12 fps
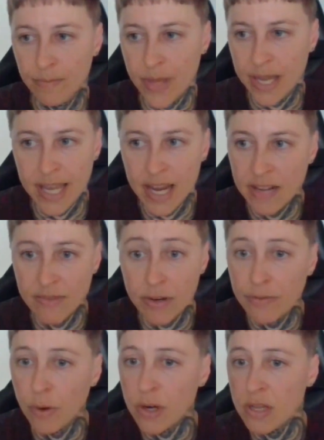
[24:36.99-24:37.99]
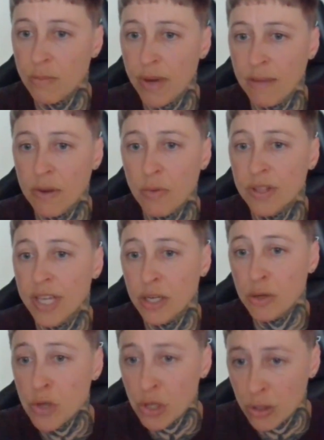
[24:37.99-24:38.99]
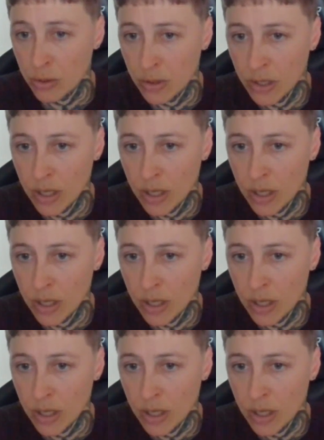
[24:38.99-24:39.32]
they can't even afford to pay me what they used to.